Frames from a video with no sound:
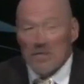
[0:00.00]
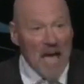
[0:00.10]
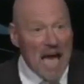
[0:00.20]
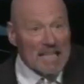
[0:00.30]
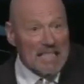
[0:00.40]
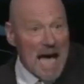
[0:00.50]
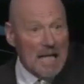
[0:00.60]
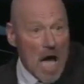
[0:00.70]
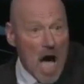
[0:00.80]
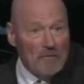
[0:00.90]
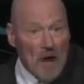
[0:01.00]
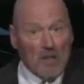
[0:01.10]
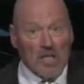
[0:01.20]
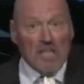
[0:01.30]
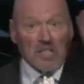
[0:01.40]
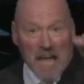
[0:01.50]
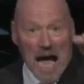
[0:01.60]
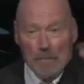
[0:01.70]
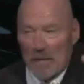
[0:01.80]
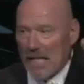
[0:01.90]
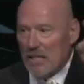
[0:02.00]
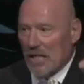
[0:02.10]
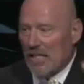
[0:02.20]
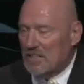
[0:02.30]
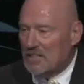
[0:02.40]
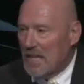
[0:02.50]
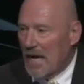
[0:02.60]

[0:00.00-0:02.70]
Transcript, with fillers: That is not lawful. Stop it in Jesus'